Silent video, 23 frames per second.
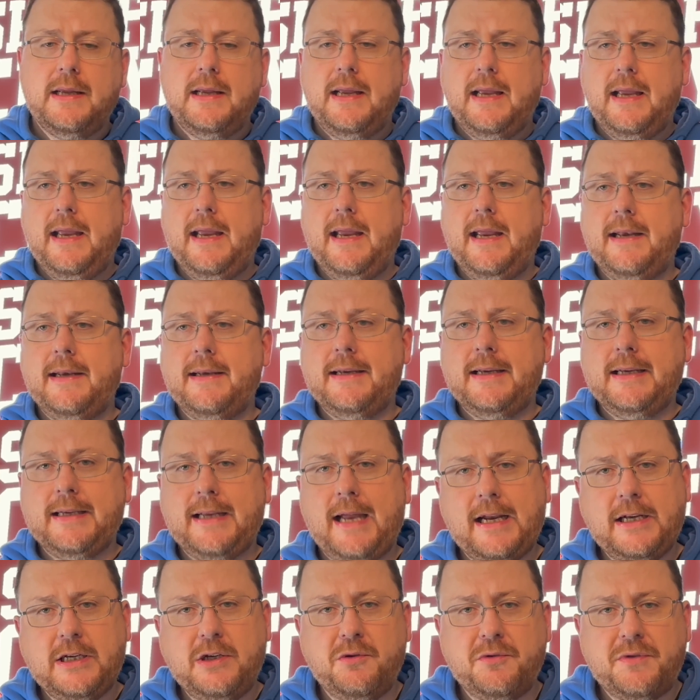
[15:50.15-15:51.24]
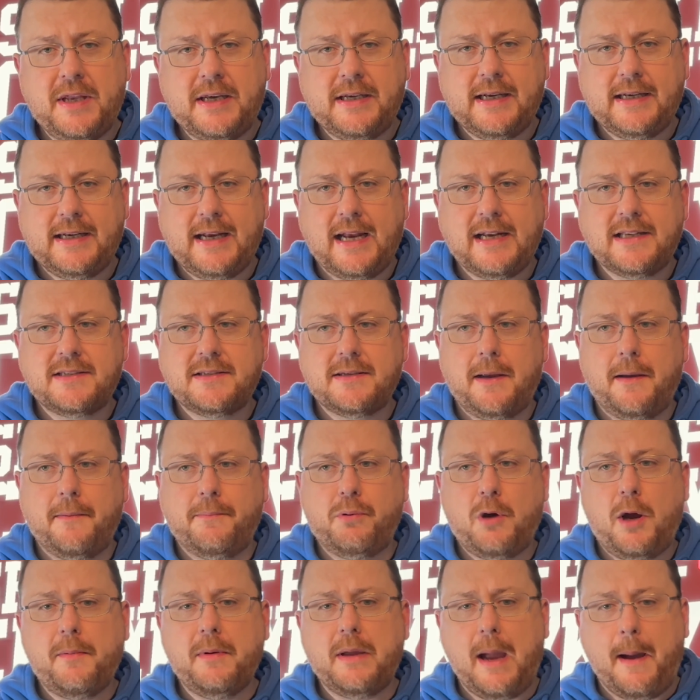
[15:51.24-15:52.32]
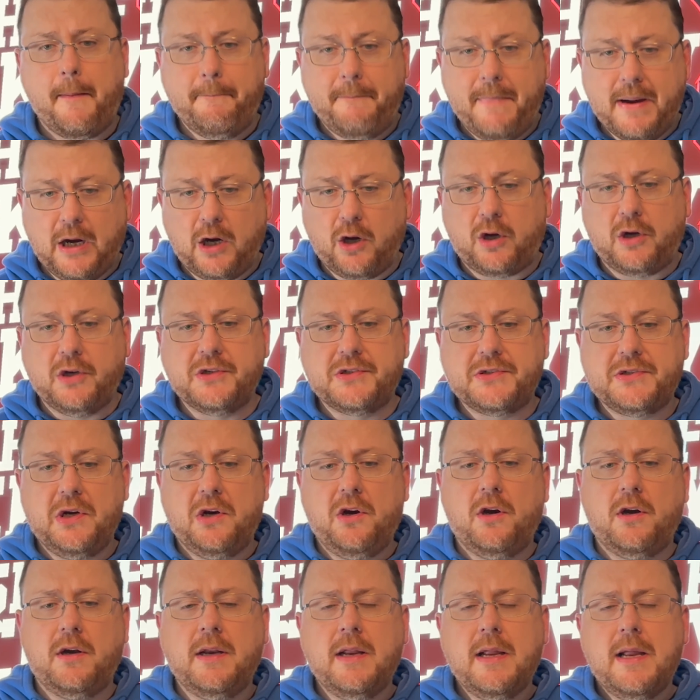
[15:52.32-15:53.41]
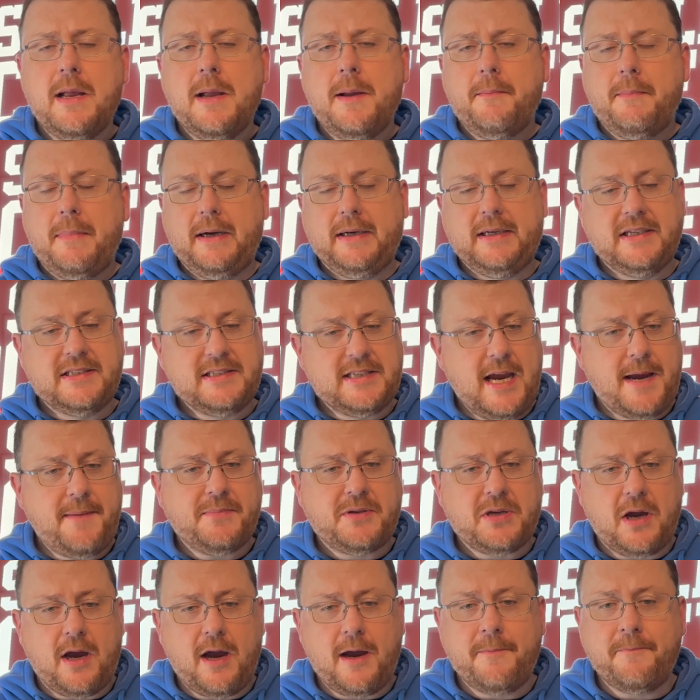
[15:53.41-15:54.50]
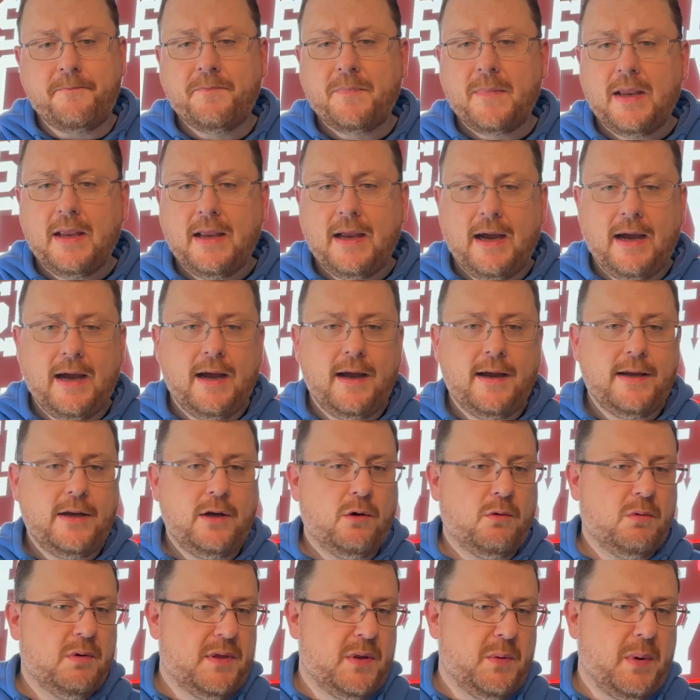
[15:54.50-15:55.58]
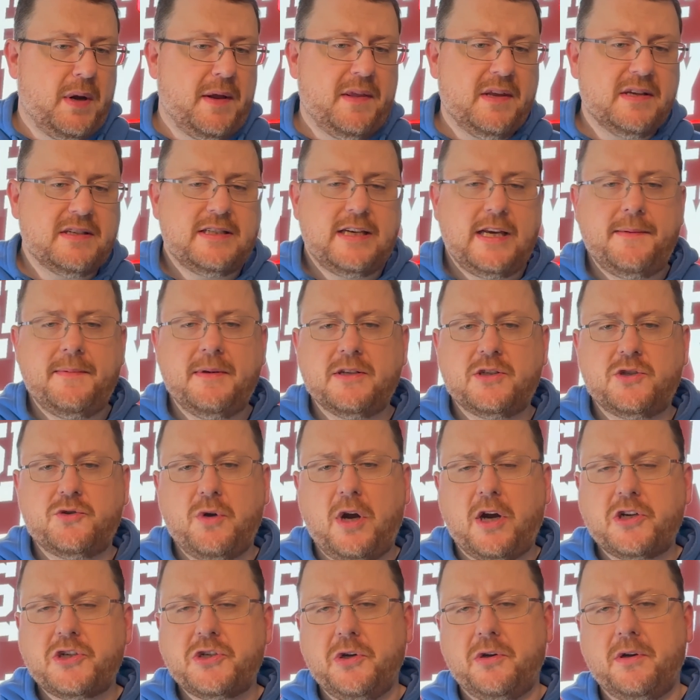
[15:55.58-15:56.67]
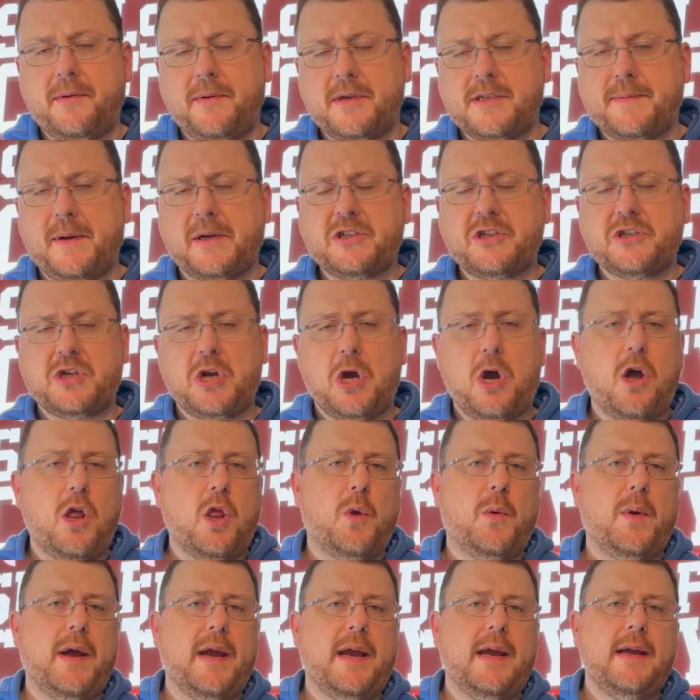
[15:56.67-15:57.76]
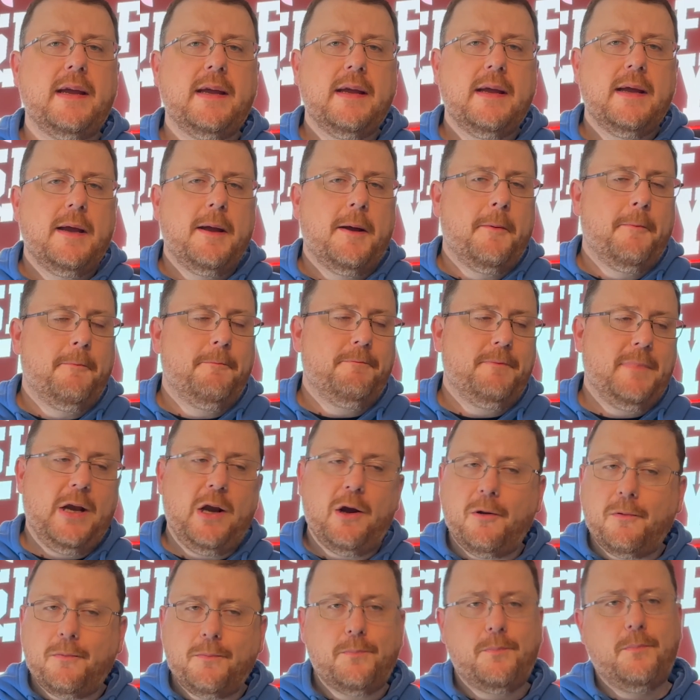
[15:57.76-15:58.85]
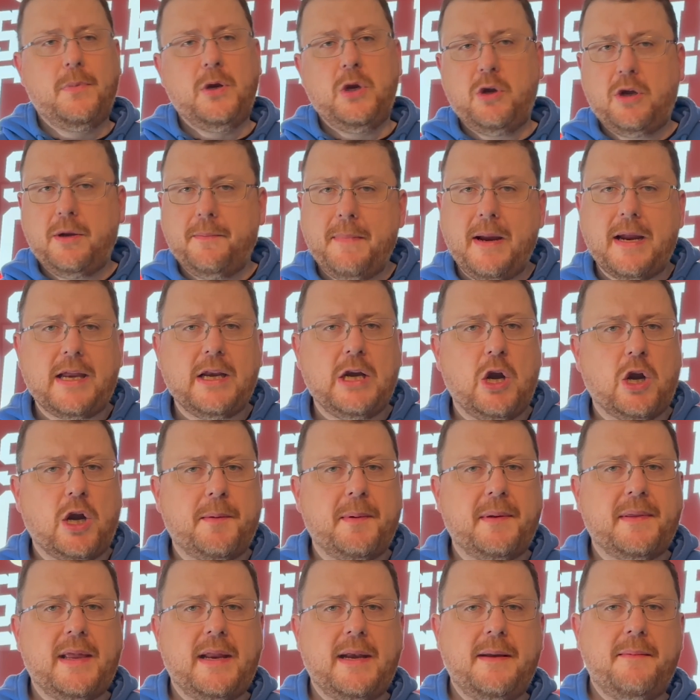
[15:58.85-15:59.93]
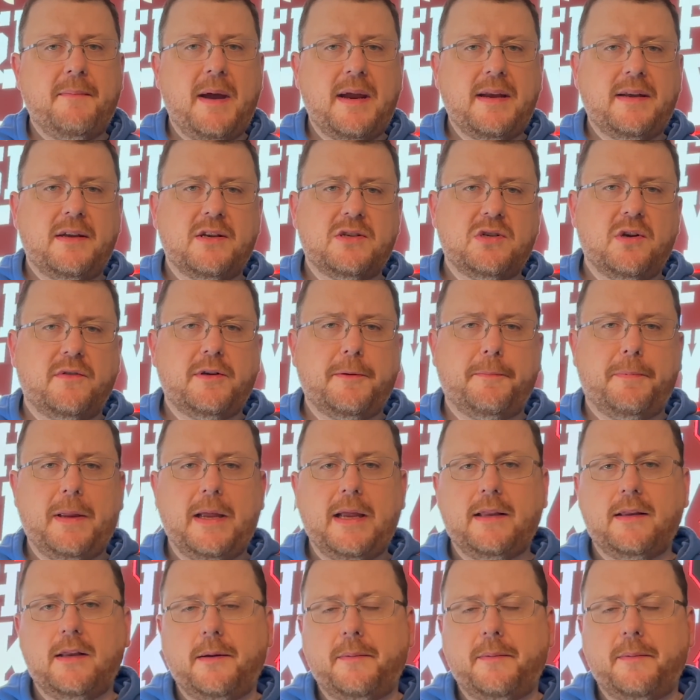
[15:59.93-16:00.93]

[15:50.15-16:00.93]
And uh, I do think that that's uh, probably a bigger concern. But at the same time, uh, you know, with the way this team is structured, as much as Holloway, you know, you could make an argument that he might deserve to play a little